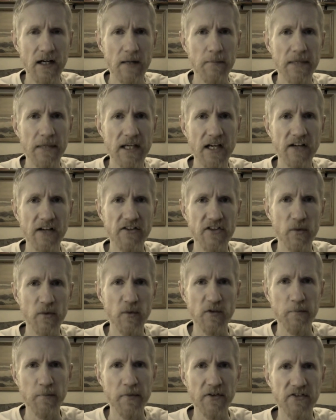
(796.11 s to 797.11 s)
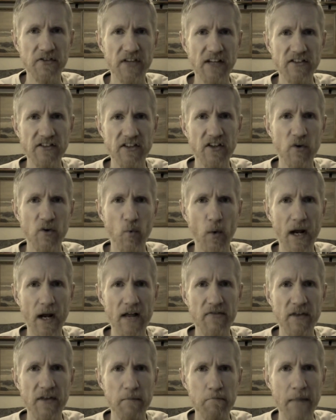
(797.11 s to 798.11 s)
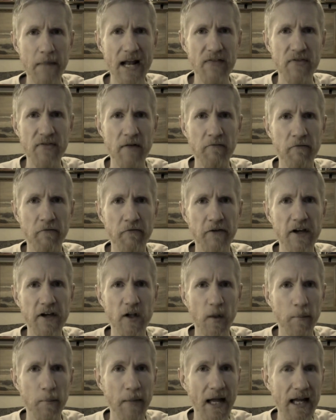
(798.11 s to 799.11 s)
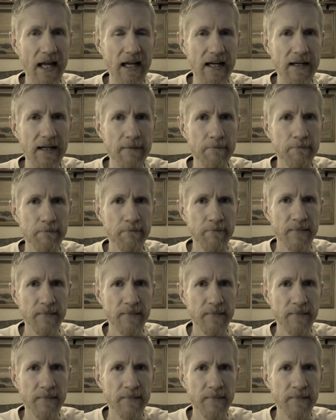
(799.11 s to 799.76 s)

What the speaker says: because it was presented in a way that made them feel pain.